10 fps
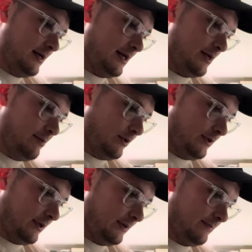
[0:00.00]
in a
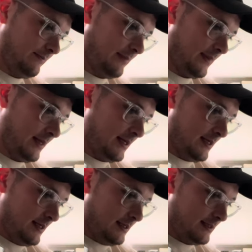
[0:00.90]
bundle.
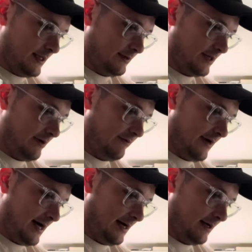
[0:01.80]
So
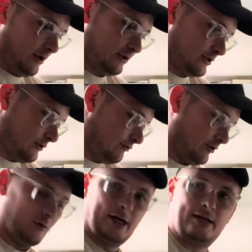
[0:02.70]
far, cost us 100
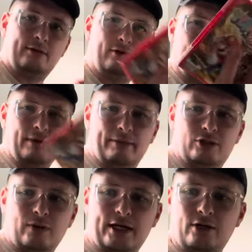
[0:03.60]
quid. We've got maybe
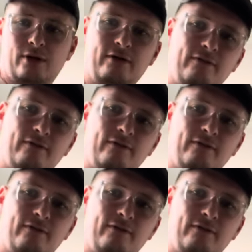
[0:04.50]
20 quid